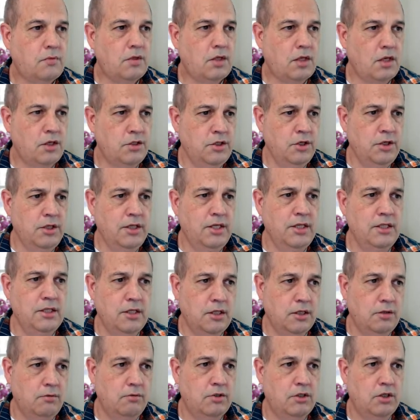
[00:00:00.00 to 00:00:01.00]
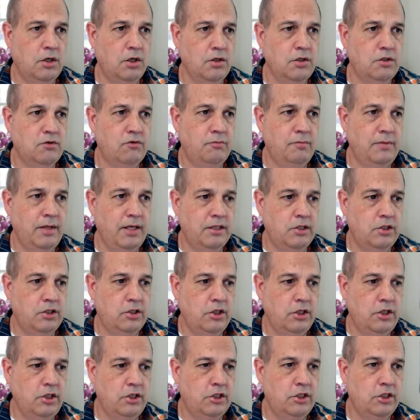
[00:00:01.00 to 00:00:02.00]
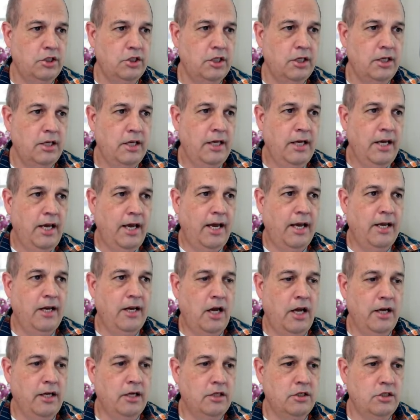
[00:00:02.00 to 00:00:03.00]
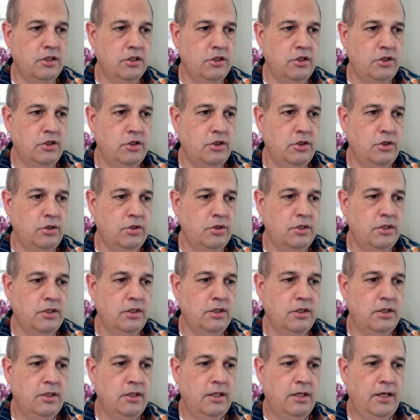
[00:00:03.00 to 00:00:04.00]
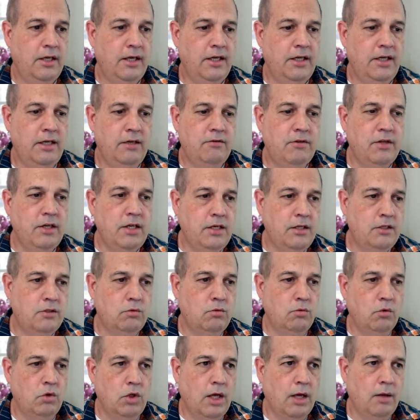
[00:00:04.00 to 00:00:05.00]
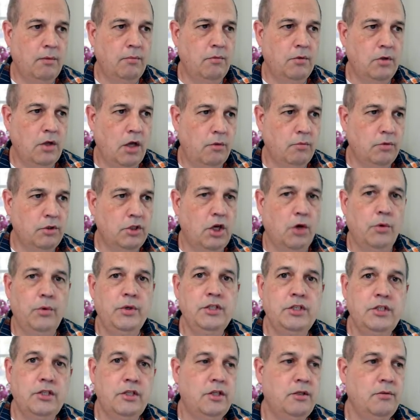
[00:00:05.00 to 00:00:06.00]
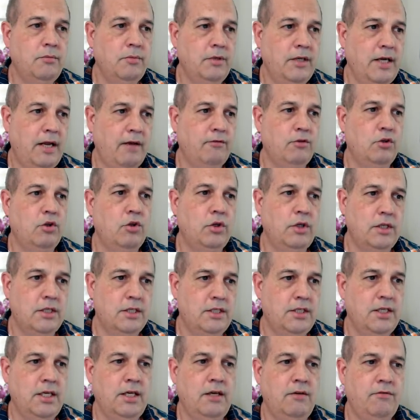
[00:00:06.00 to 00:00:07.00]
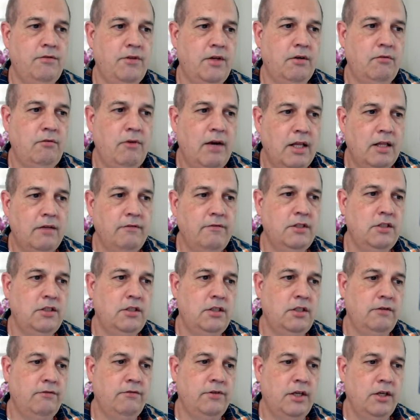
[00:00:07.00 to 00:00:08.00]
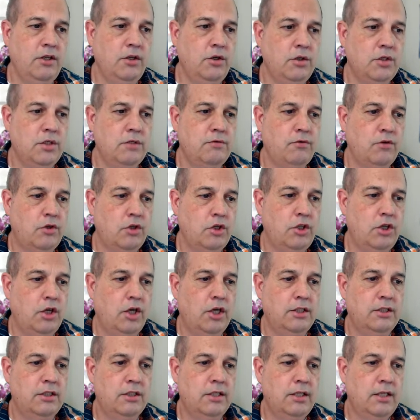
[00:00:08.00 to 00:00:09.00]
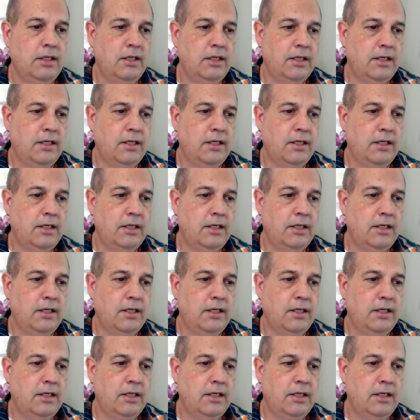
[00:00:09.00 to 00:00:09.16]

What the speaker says: So these are the results from that search, and I can just choose any of these. I would go into them and have a look and see if they're relevant, if they're useful or not.